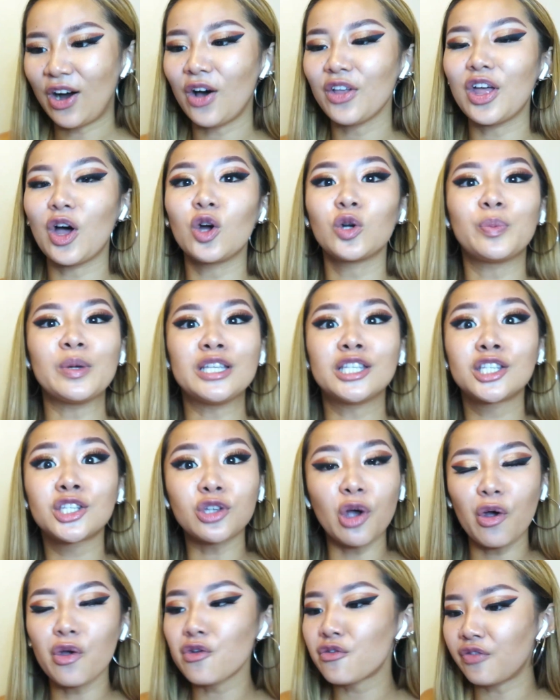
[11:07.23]
Oh, that would be
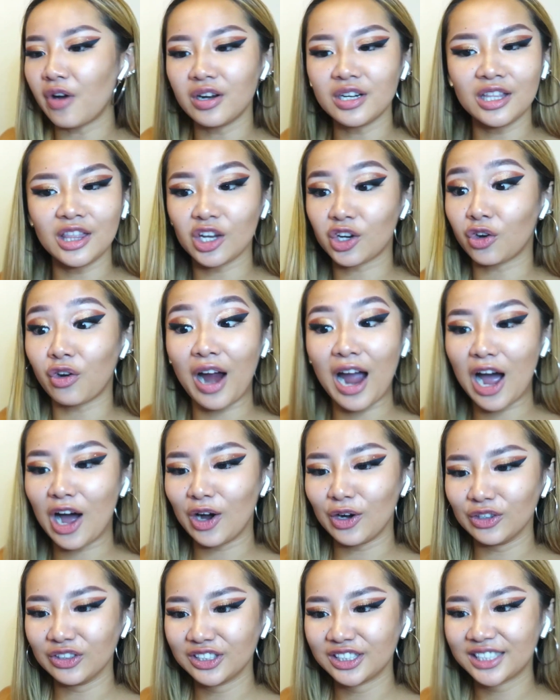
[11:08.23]
so fun in the
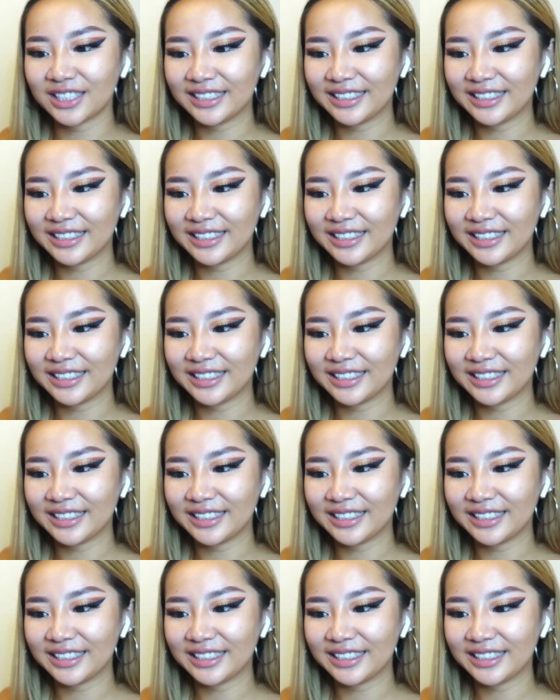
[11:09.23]
crowd.